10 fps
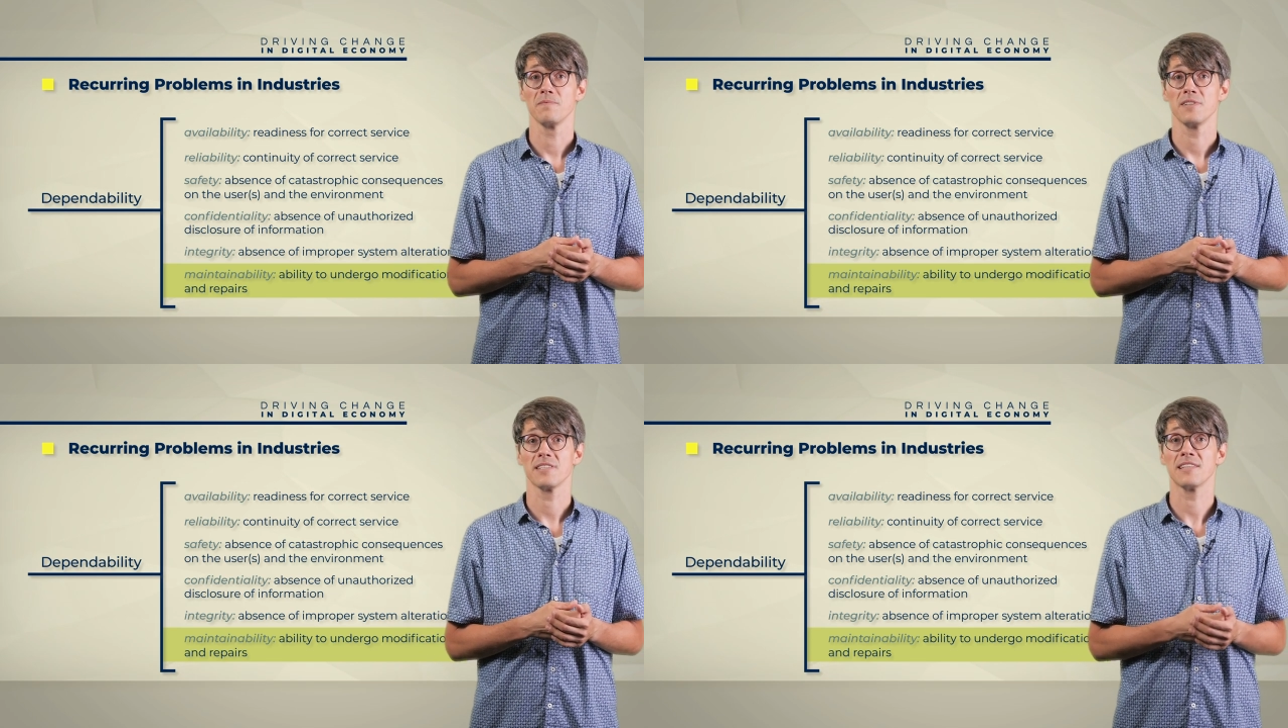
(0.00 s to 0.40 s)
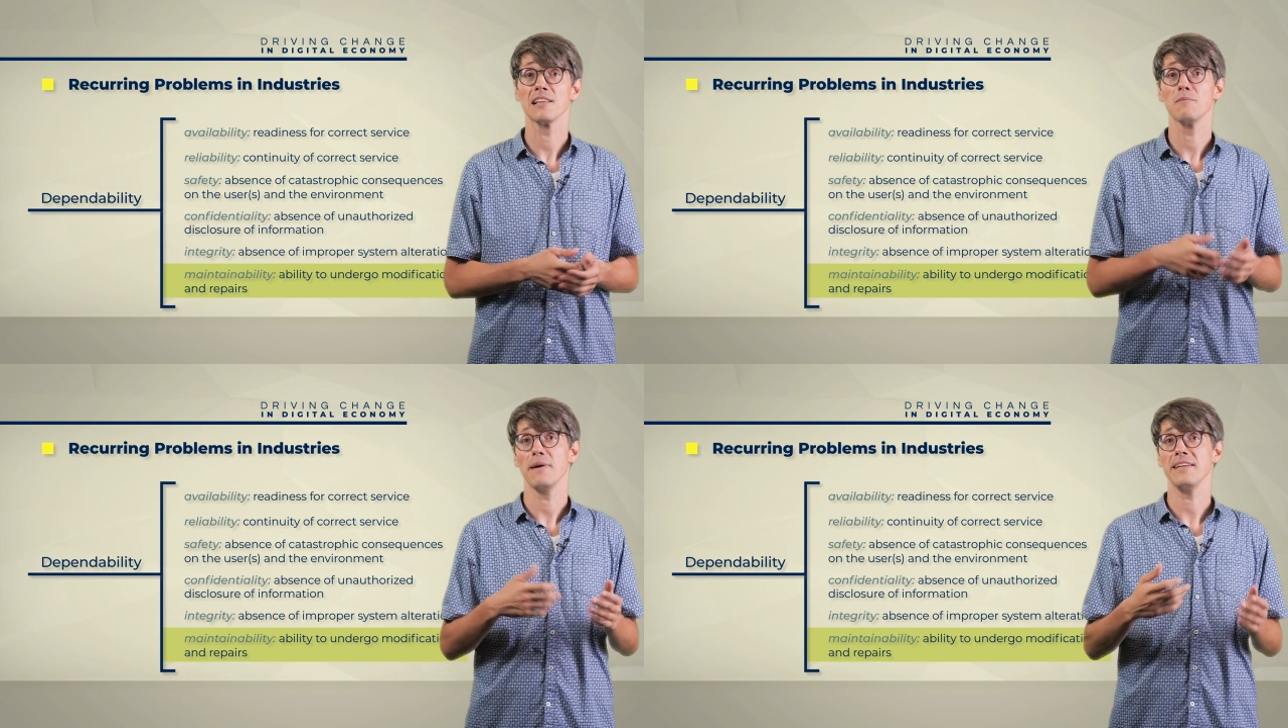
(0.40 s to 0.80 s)

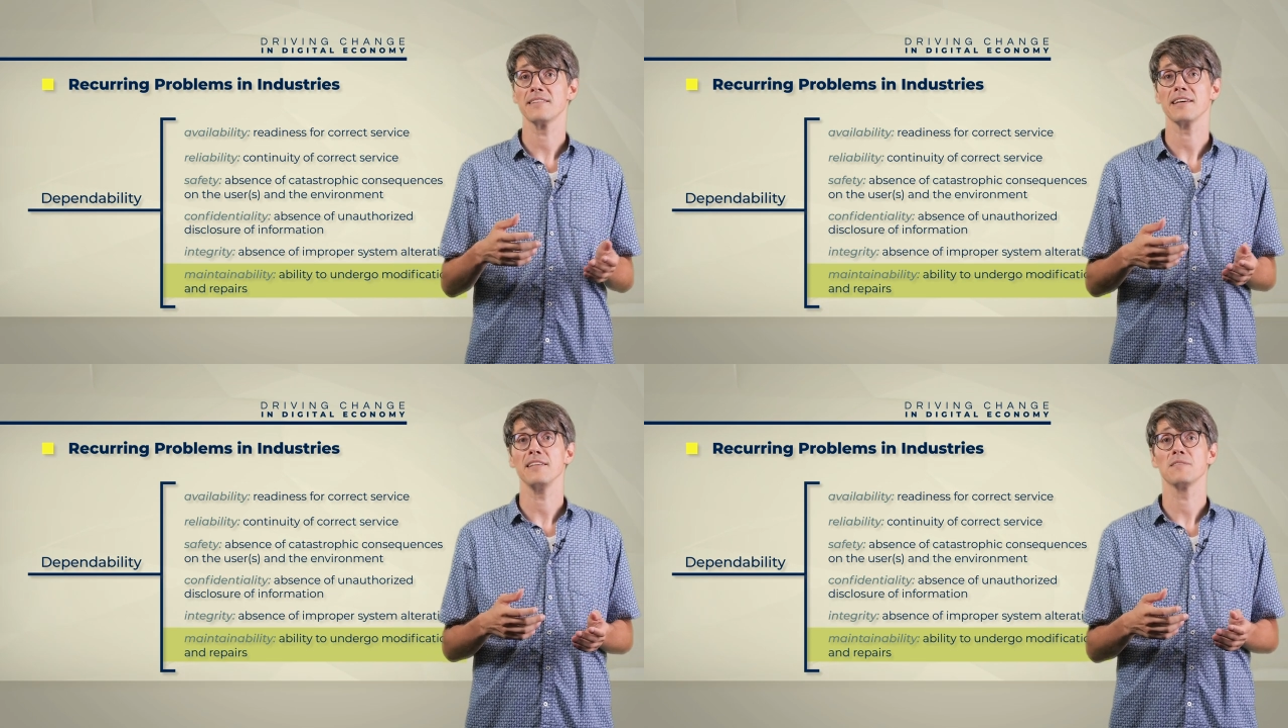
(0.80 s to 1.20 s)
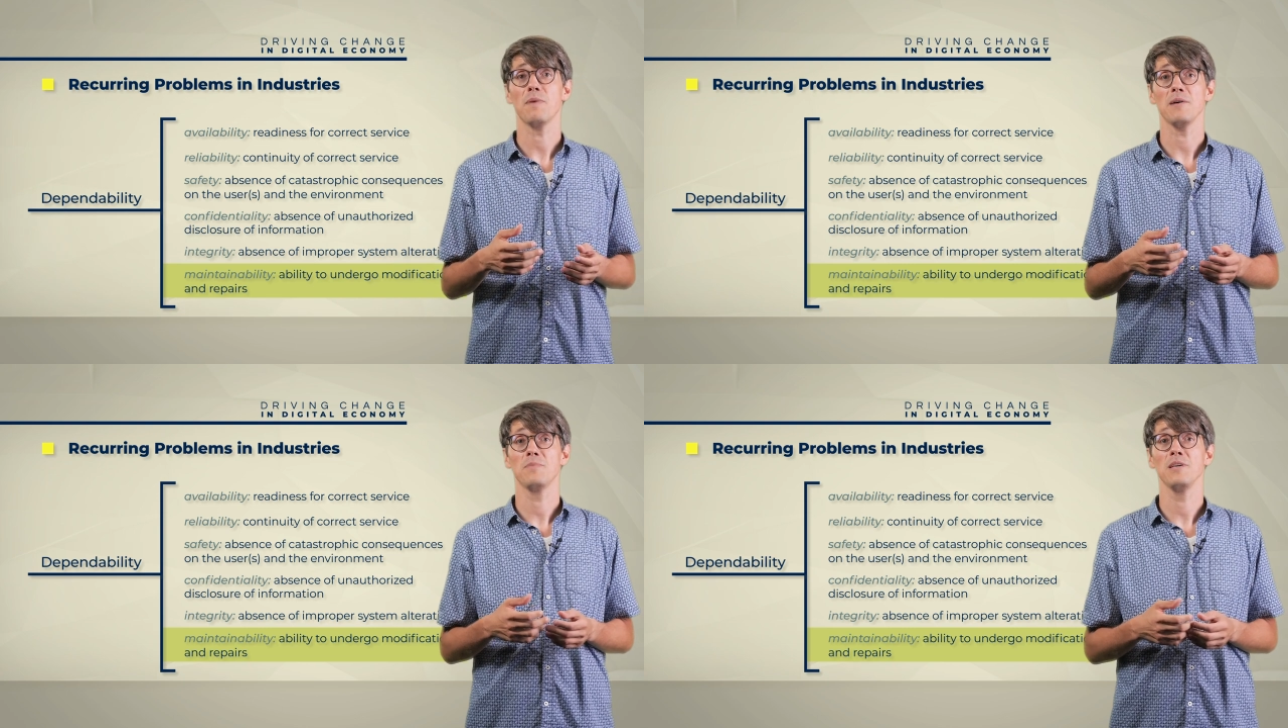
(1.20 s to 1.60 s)
still maintained
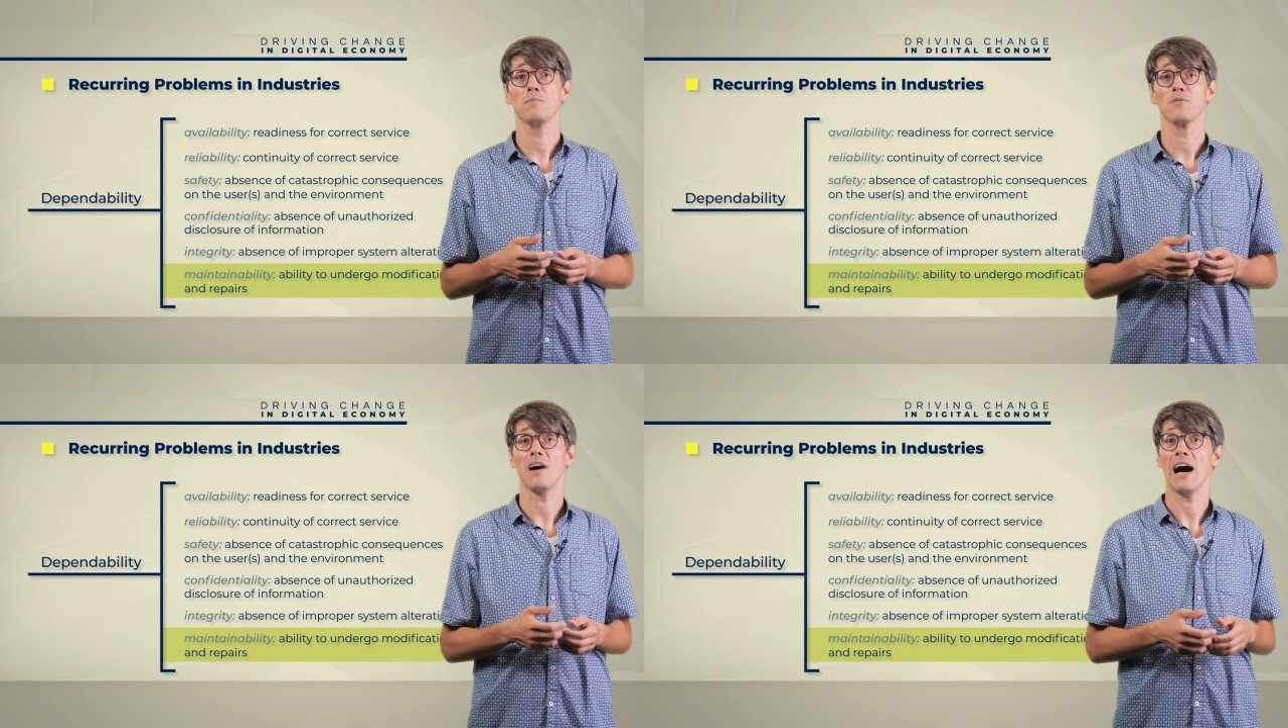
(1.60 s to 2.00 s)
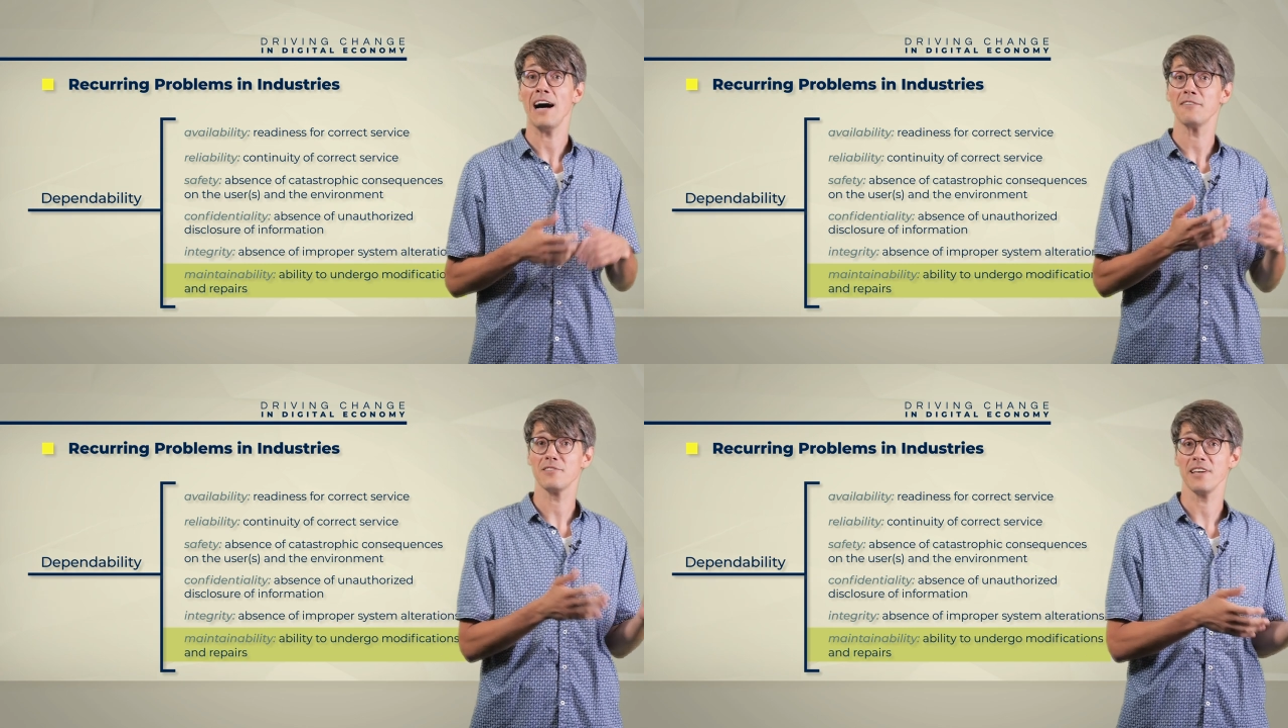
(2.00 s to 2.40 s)
by people
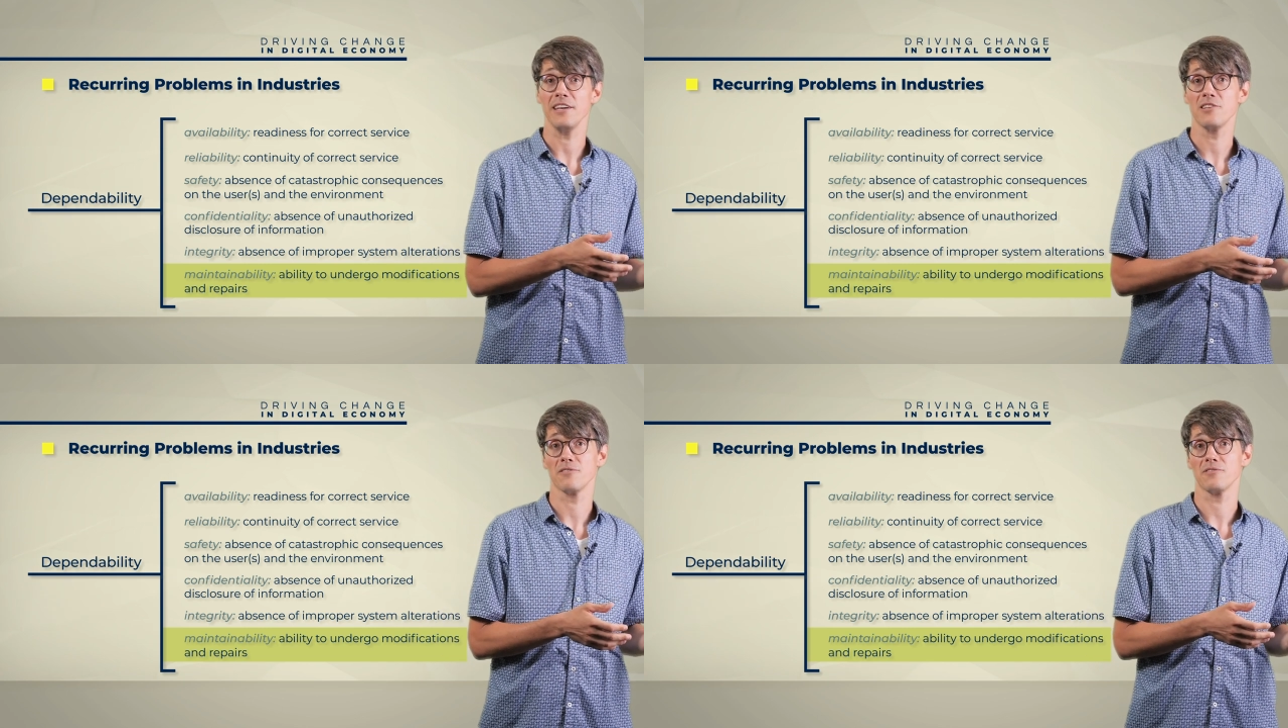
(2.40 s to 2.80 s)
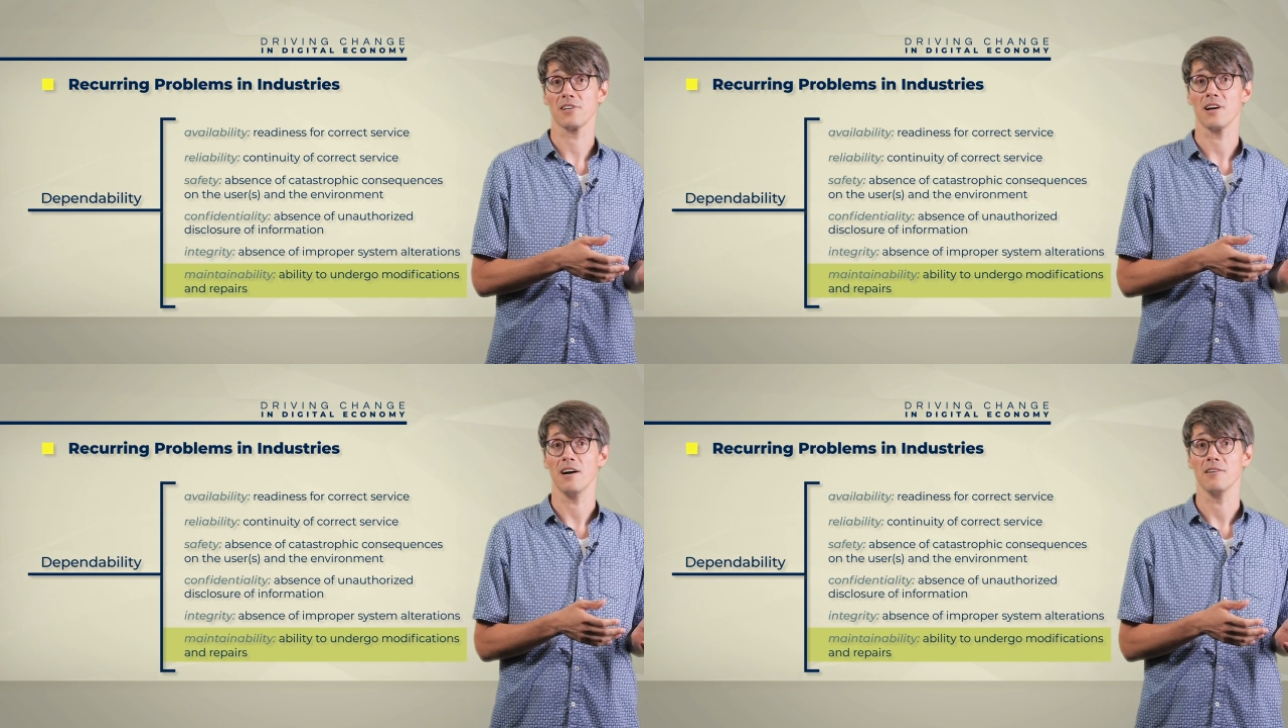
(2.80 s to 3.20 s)
half the age of the
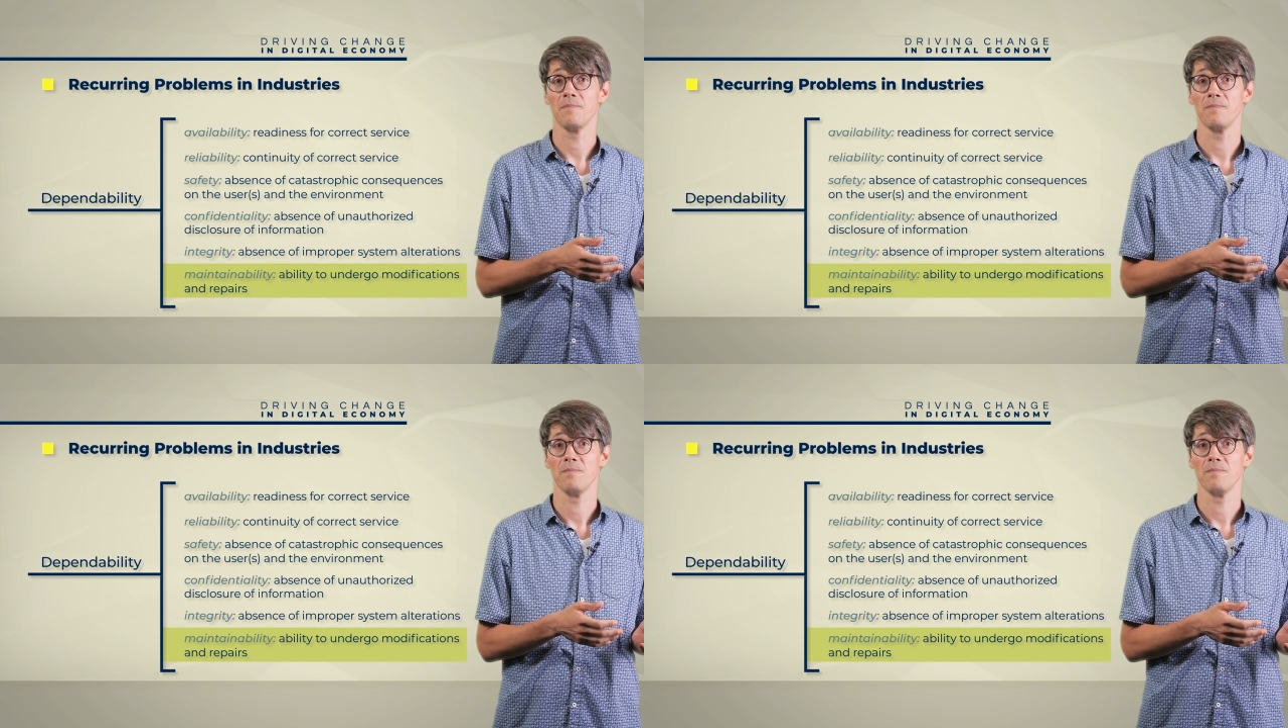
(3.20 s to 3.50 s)
car.